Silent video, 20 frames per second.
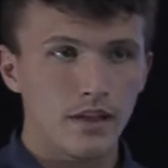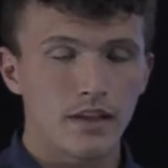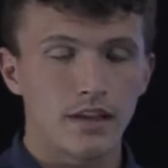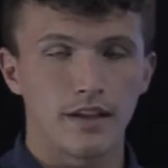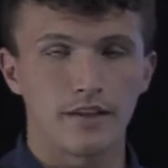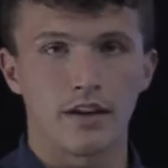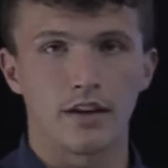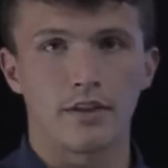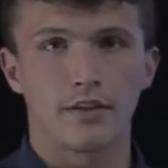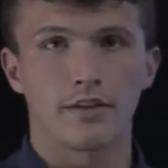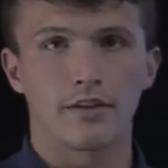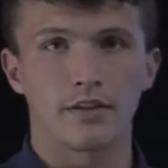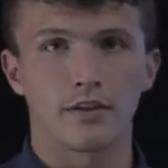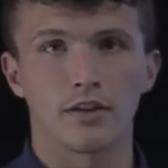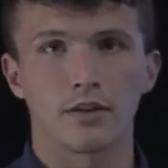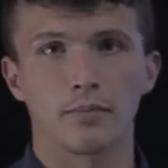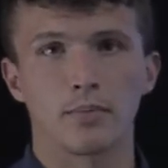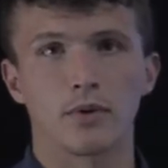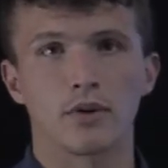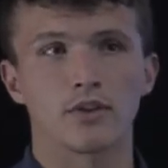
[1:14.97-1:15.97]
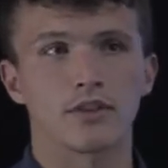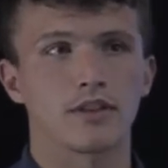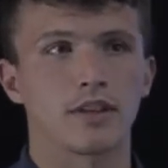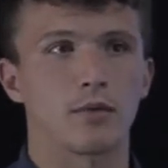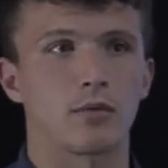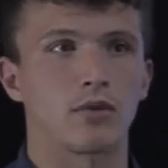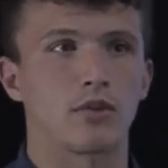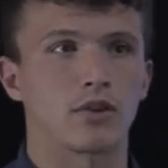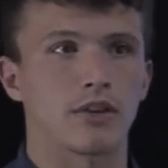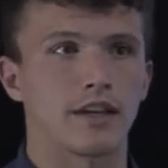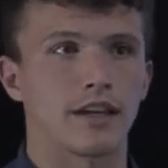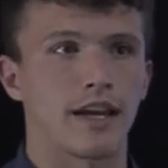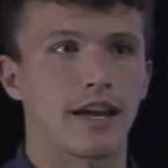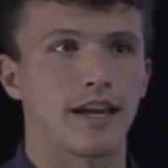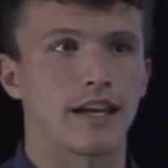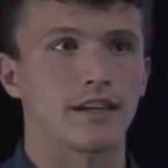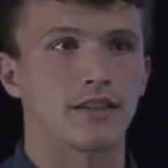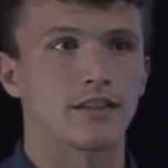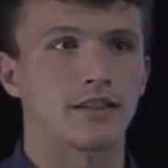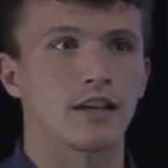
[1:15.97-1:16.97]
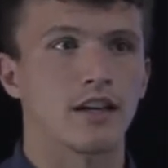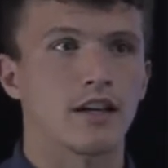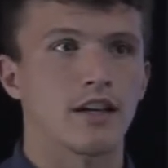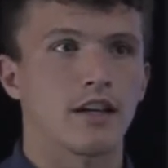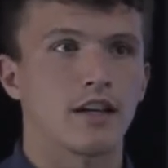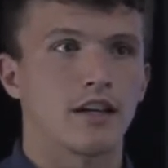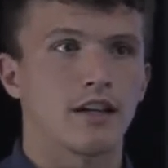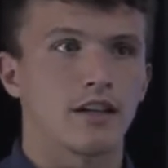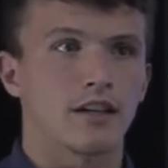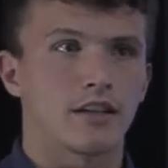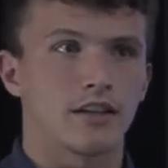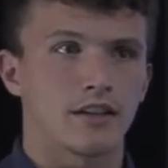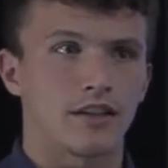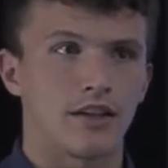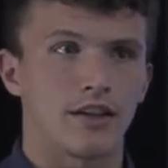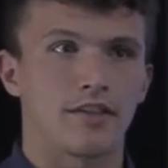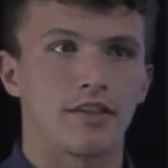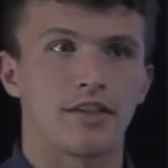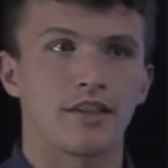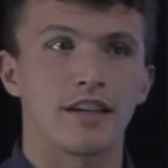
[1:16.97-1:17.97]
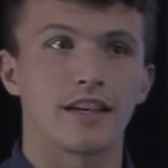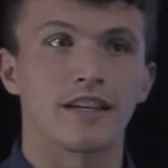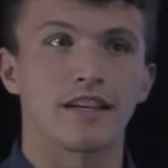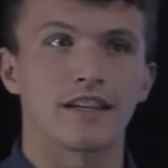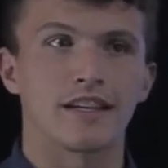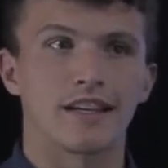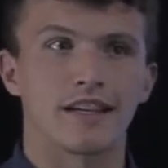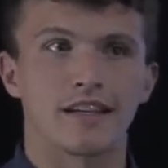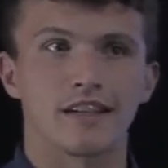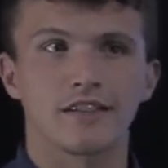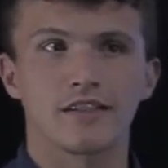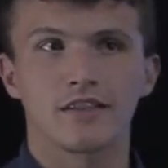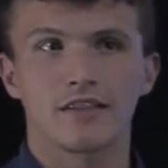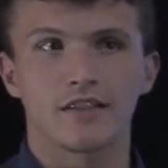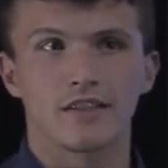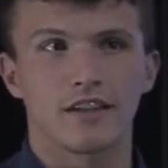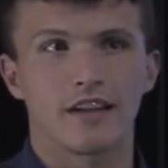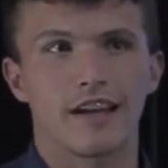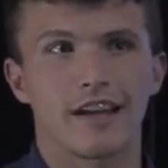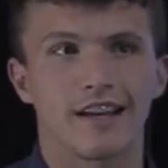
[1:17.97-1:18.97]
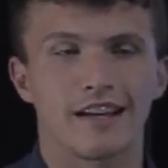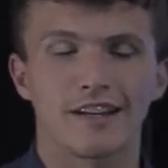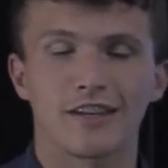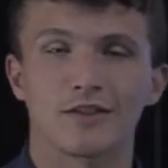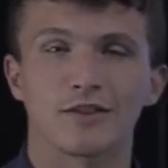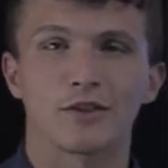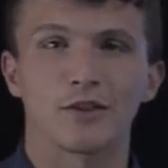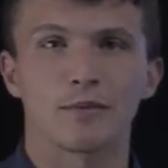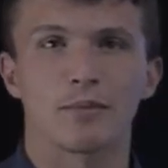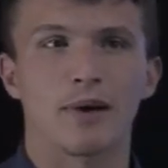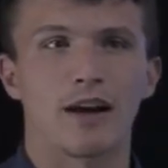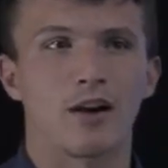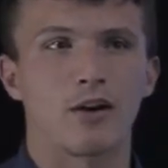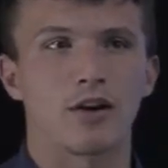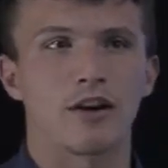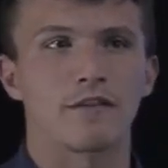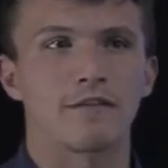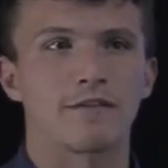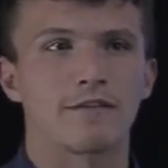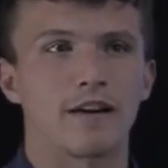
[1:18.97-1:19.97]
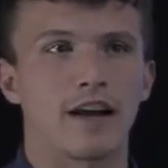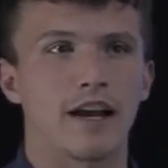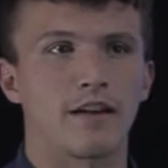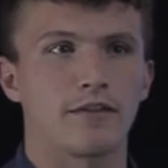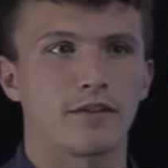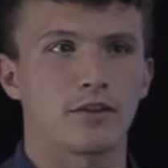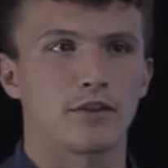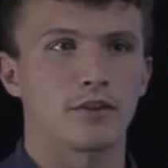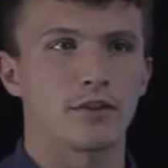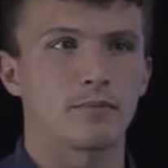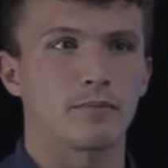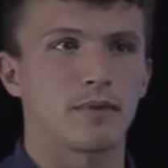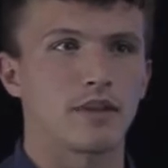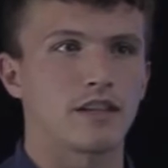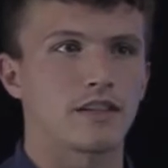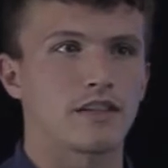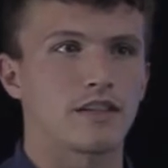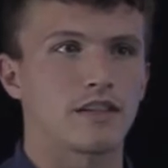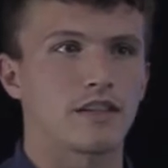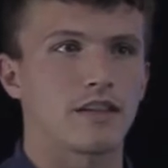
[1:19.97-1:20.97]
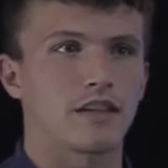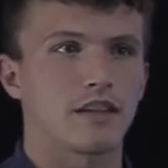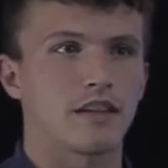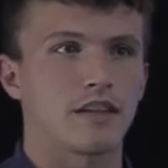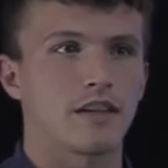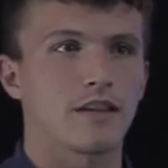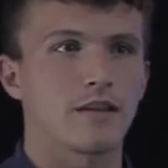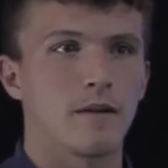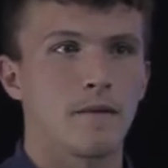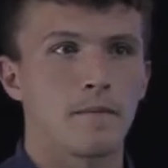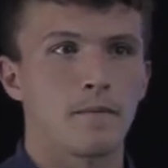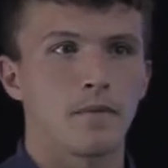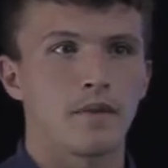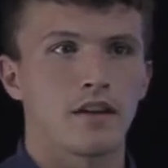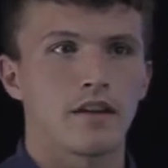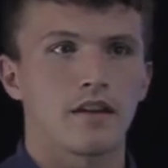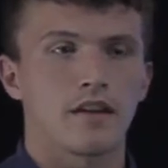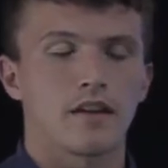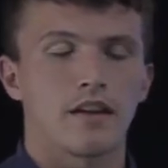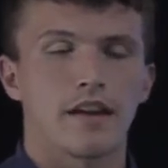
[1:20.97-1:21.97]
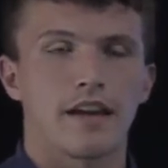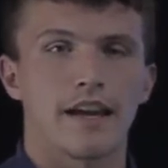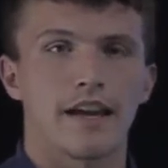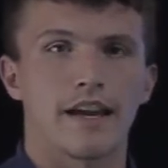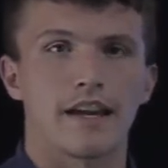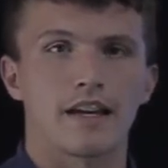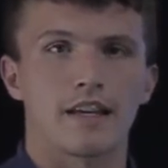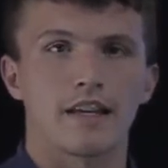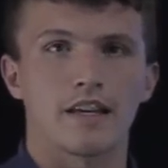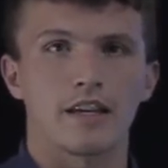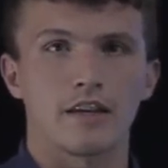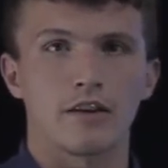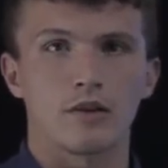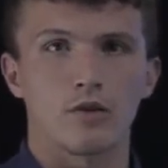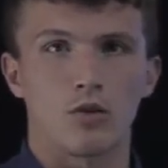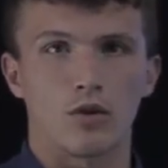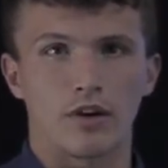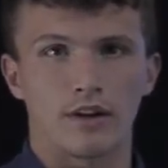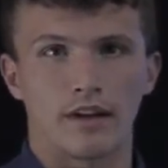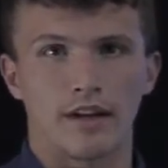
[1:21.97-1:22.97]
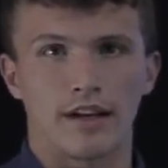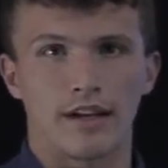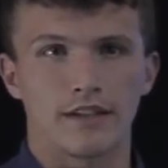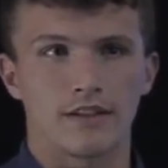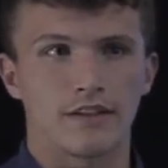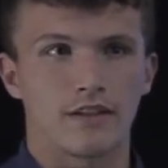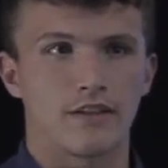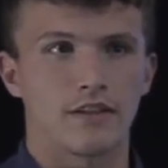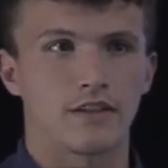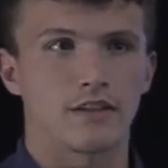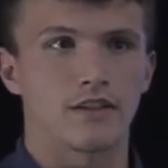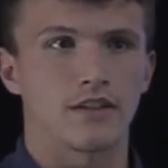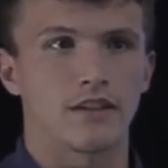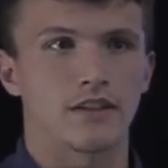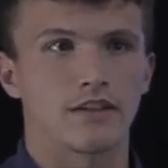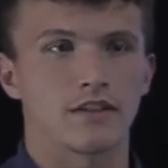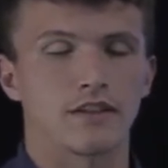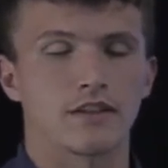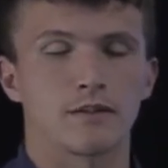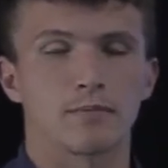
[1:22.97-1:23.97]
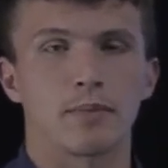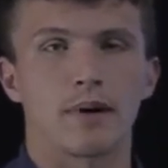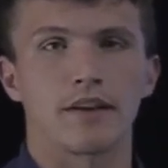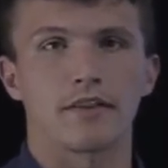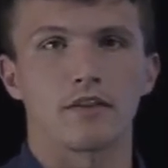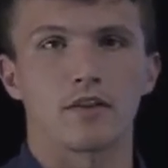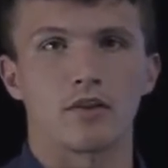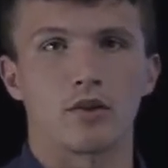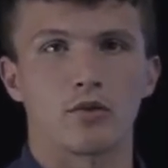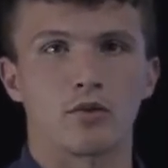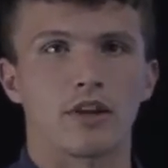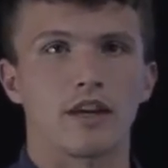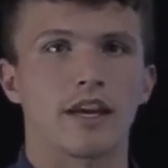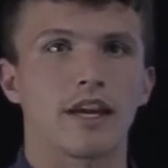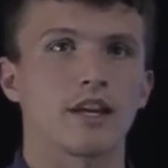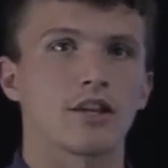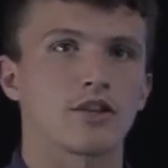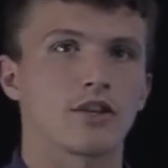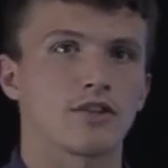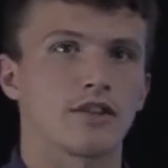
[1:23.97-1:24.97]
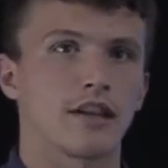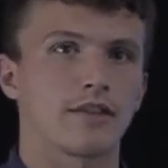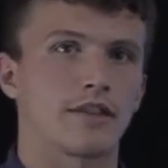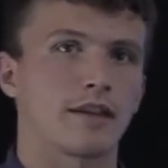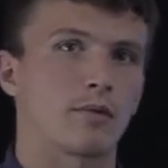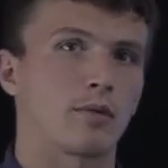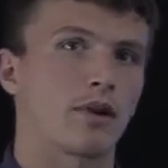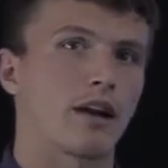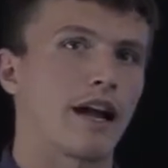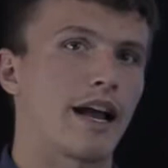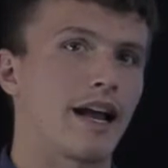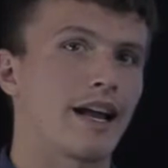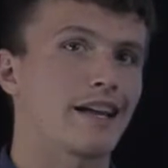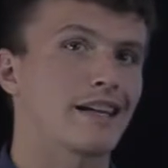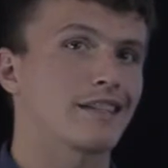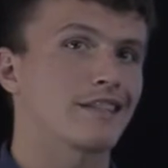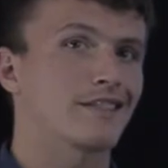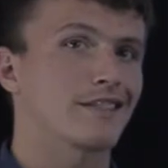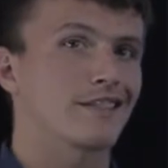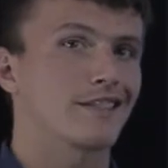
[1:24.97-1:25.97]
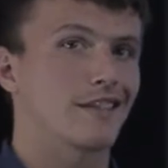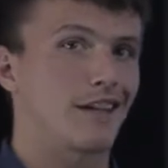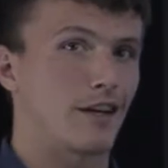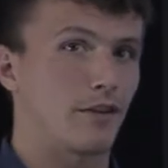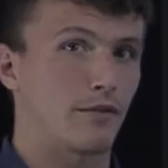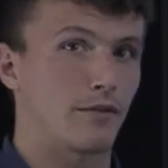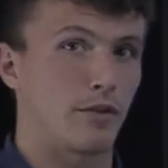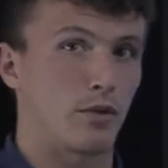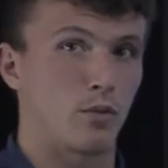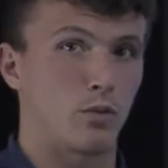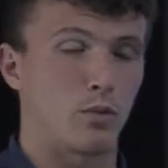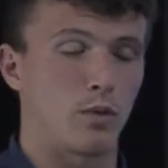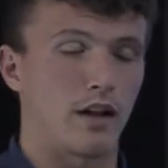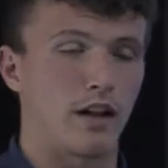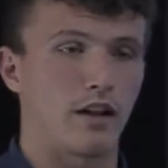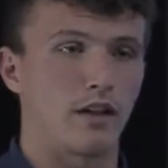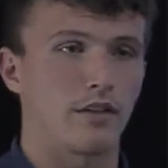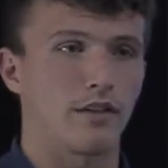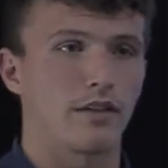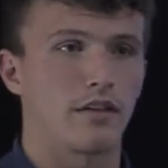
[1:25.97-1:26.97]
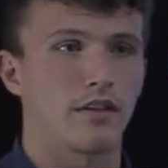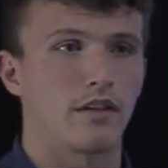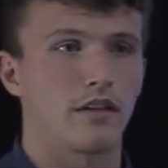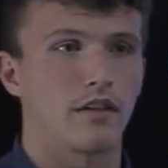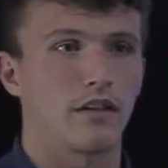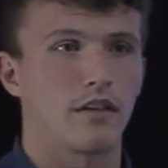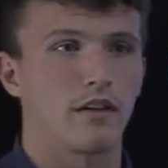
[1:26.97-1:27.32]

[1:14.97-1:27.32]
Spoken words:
And then a third person that we're looking at is Cleisthenes, and he took power in 500 BCE. And he organized the citizens by the location that they were at instead of the wealth.